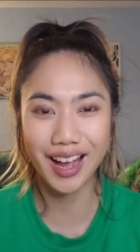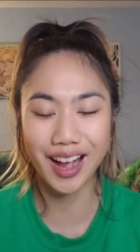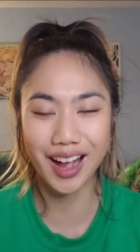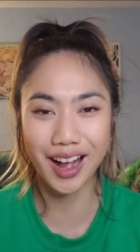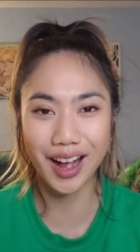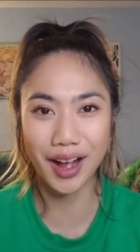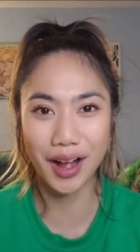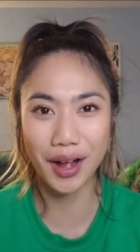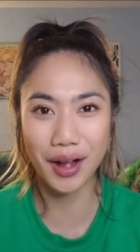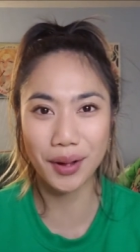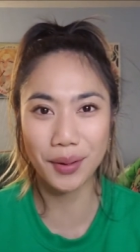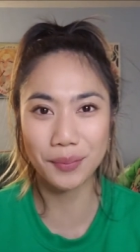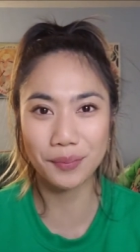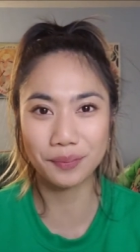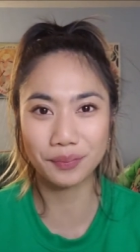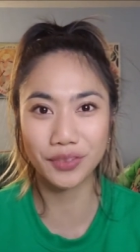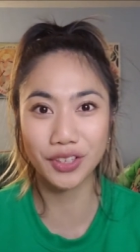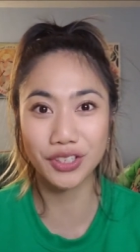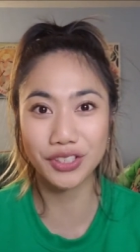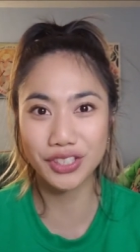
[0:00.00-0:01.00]

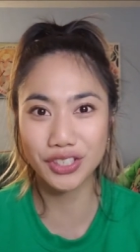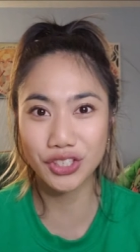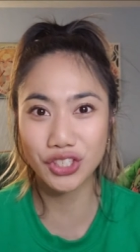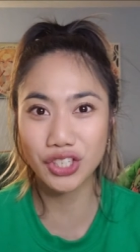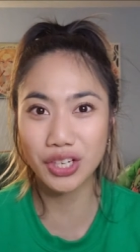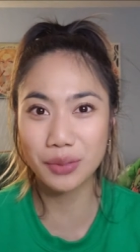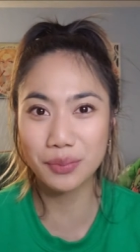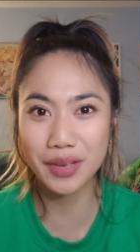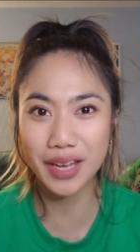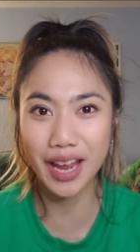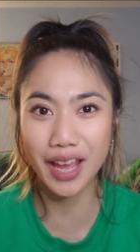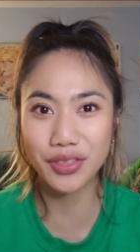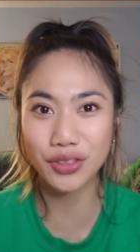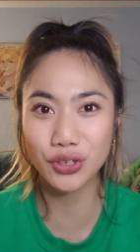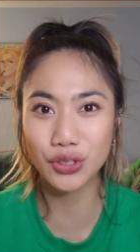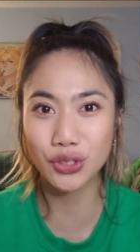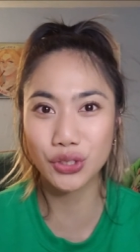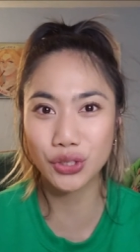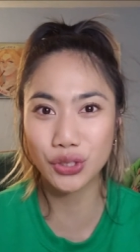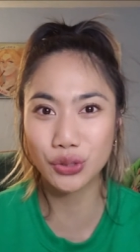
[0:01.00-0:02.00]
um, their sashimi and
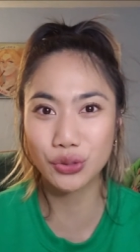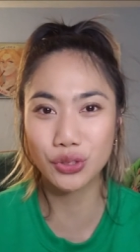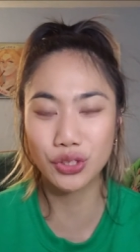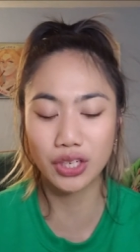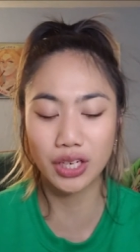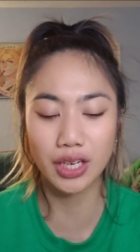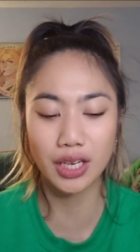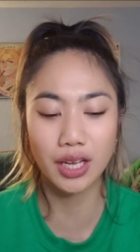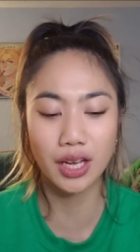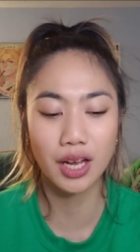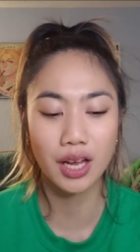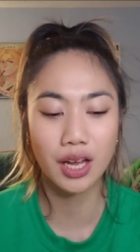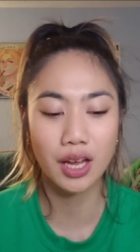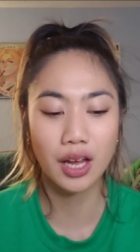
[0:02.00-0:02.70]
their sushi